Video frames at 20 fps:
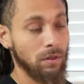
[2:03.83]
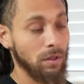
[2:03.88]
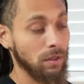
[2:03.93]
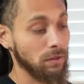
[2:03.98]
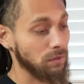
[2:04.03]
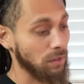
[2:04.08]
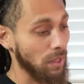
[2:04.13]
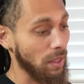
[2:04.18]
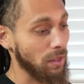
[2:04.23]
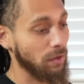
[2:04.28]

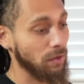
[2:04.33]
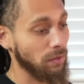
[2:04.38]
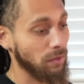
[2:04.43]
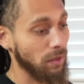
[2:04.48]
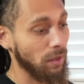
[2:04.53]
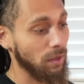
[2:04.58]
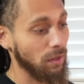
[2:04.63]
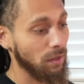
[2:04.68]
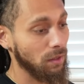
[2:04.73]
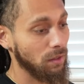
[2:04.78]
It's not your
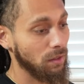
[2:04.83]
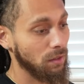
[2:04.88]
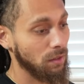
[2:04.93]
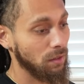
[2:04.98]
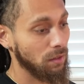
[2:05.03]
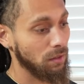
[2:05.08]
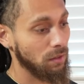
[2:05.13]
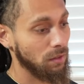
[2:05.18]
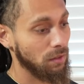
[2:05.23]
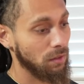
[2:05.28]
day?
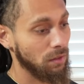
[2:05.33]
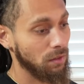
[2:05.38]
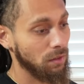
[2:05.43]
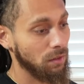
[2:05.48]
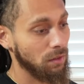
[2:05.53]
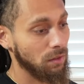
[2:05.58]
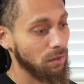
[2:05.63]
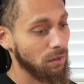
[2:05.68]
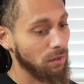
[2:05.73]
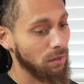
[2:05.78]

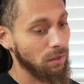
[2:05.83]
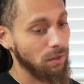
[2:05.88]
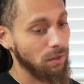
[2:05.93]
No.